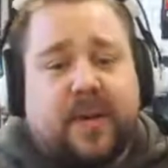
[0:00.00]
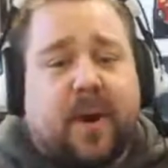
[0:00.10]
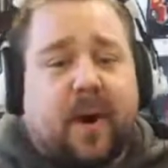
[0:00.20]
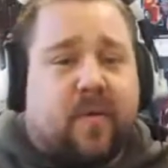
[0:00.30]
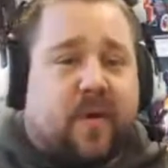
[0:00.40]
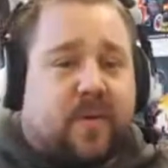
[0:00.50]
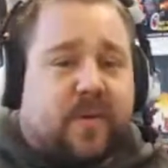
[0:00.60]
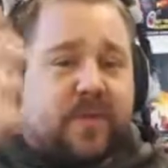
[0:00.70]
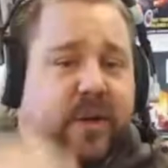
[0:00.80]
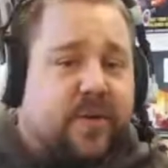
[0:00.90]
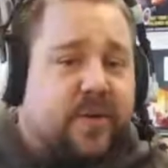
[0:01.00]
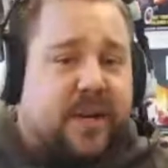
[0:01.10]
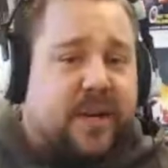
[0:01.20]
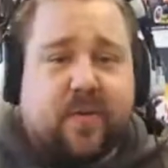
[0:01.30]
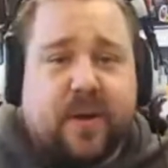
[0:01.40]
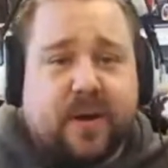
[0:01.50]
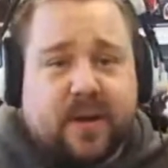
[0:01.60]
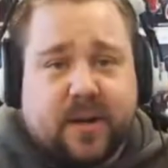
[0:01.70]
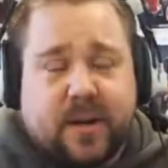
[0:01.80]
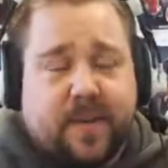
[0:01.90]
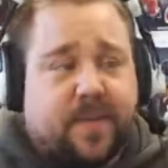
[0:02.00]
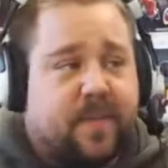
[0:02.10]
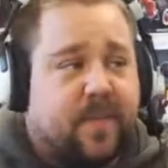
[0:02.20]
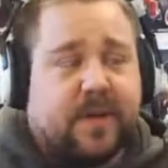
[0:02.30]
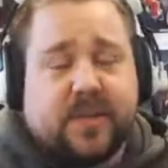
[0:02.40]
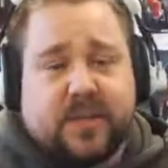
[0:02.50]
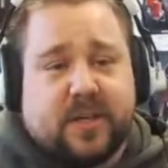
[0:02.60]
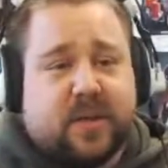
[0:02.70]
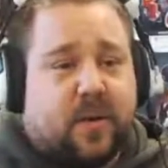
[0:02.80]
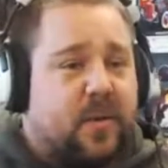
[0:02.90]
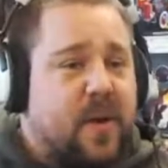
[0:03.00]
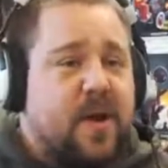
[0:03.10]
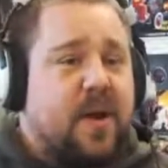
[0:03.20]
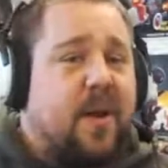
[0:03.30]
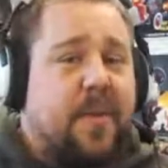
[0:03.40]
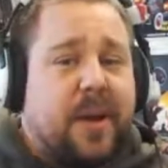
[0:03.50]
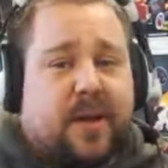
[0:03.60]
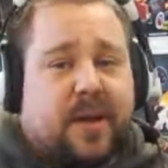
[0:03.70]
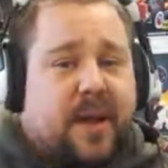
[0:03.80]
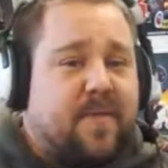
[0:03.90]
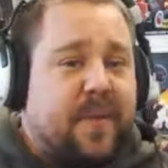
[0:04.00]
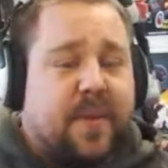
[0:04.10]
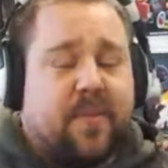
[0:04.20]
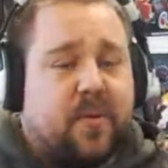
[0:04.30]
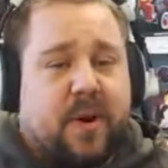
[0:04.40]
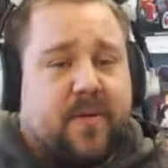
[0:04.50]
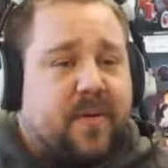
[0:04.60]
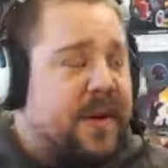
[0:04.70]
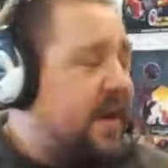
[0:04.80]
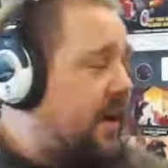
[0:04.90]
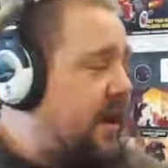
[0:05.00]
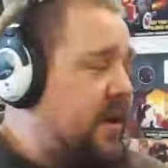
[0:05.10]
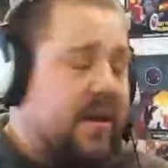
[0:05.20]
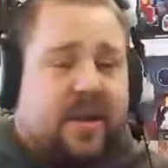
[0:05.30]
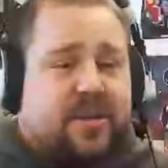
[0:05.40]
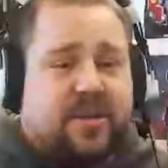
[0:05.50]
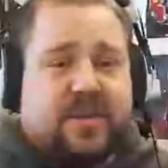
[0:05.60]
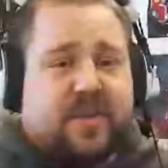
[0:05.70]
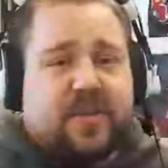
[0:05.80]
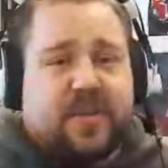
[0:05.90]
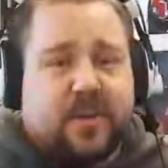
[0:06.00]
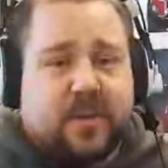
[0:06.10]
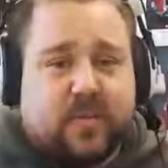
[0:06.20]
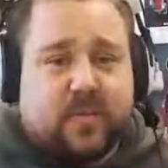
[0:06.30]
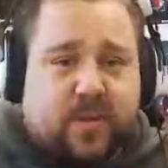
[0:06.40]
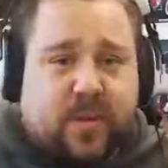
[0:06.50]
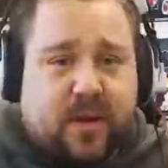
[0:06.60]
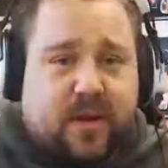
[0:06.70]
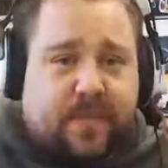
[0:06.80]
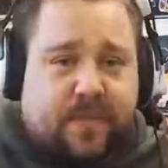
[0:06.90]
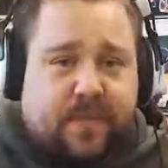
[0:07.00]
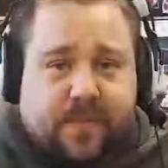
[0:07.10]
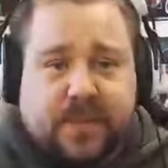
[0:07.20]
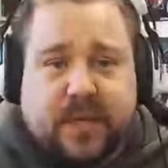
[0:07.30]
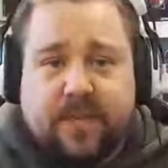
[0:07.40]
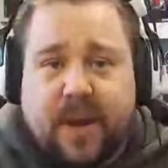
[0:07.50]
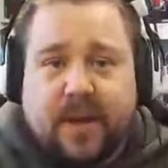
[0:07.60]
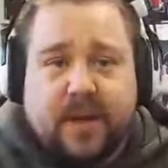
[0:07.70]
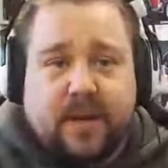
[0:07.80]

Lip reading: part of one with Jody and everyone, which is cool. I mean, people are on every now and then, and it just gives you someone to talk to while you're sitting painting.